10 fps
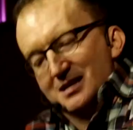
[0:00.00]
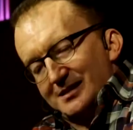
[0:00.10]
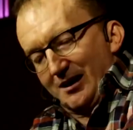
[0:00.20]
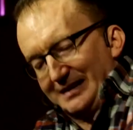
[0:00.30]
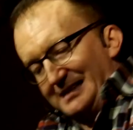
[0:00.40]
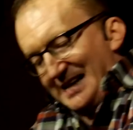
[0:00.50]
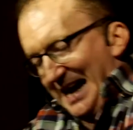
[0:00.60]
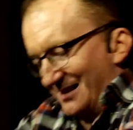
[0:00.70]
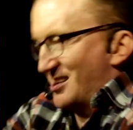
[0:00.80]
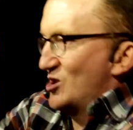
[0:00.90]
started to get
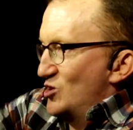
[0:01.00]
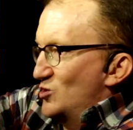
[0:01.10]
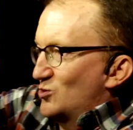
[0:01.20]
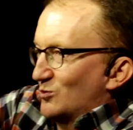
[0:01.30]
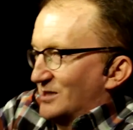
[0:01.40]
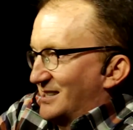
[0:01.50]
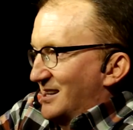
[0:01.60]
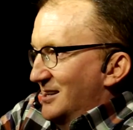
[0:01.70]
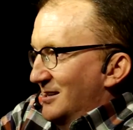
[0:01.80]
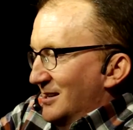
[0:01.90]
tattoos,